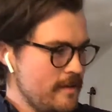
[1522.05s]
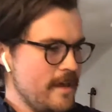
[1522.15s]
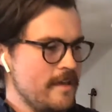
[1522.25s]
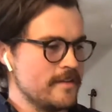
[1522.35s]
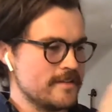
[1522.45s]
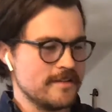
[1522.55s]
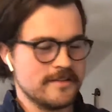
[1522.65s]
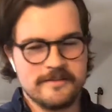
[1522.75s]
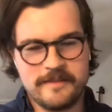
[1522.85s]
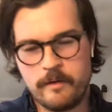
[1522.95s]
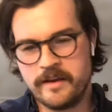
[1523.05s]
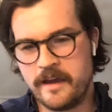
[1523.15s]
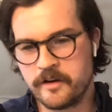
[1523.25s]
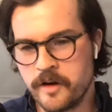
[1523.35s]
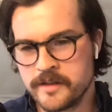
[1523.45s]
hey this is how i
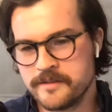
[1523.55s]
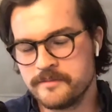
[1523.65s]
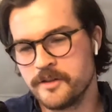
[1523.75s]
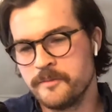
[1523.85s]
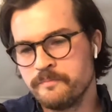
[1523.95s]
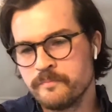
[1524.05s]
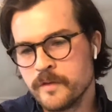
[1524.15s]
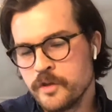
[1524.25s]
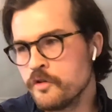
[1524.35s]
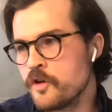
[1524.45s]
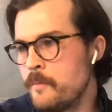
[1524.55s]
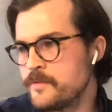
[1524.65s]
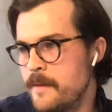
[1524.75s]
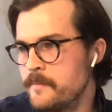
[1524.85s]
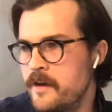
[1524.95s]
categorize it so you can call them
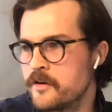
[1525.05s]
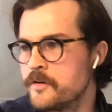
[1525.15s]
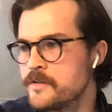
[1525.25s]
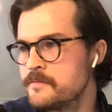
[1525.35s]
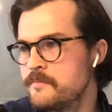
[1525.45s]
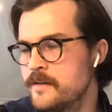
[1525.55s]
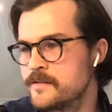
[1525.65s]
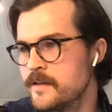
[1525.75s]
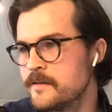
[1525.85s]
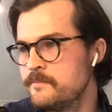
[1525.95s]
time categories i just like